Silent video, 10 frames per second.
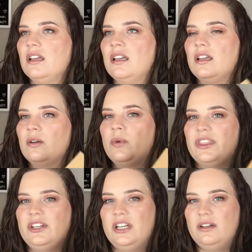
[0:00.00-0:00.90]

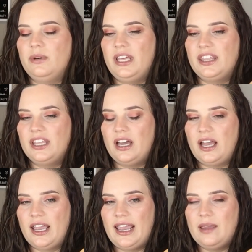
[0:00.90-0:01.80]
with
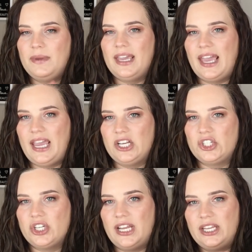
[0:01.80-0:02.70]

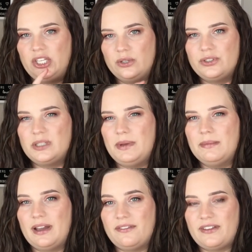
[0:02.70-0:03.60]
ABH, it used to be
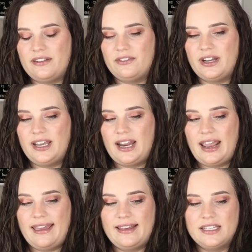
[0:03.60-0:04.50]
my favorite,
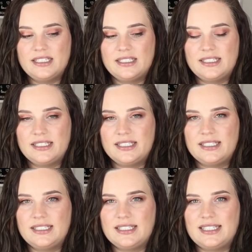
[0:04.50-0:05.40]
and
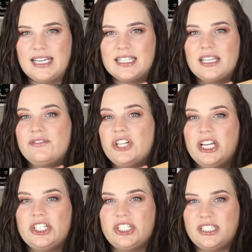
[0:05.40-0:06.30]
things have
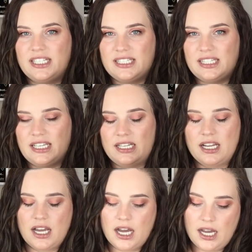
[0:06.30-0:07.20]
changed since
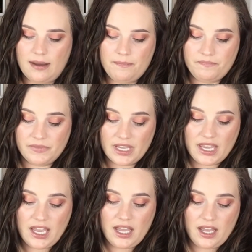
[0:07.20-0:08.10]
then.
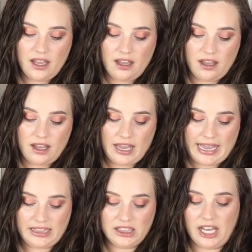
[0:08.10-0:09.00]

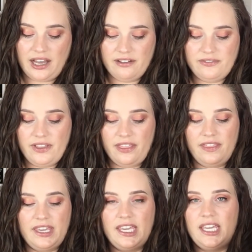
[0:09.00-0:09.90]
I love
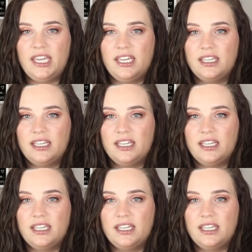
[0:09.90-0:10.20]
the